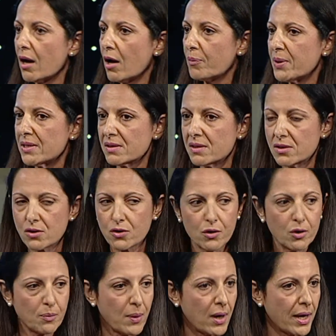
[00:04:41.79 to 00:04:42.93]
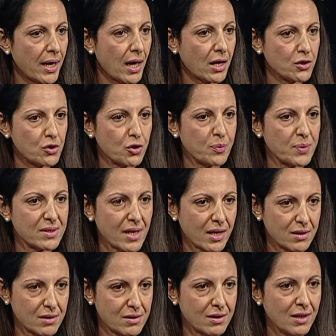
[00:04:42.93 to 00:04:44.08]
our business grew by
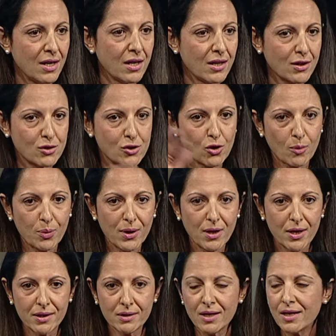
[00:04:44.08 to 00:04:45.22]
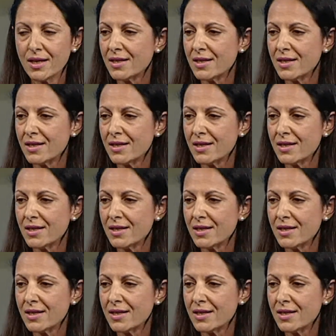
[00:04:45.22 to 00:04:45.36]
100%, the top line.